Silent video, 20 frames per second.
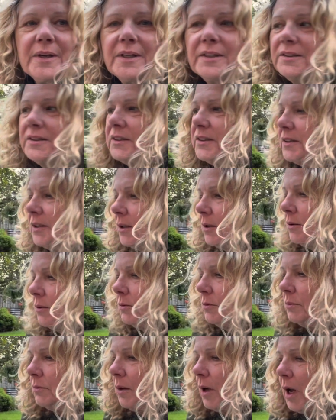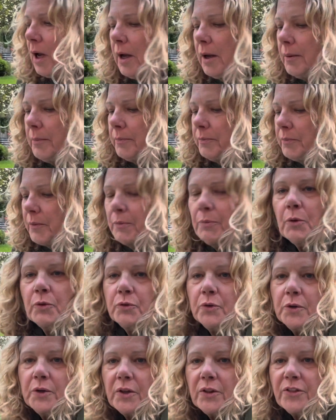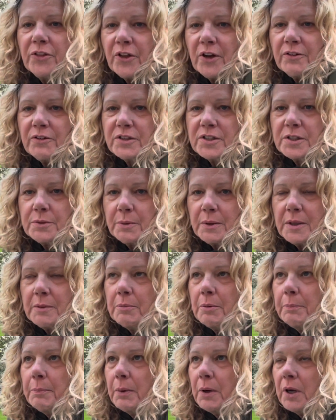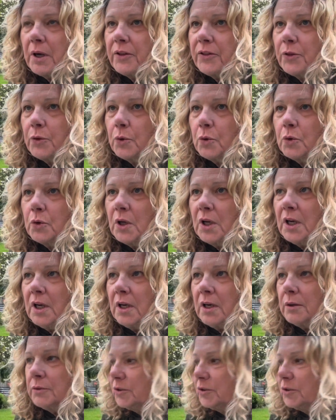in, so I'm not doing a thorough sweep, but I thought I'll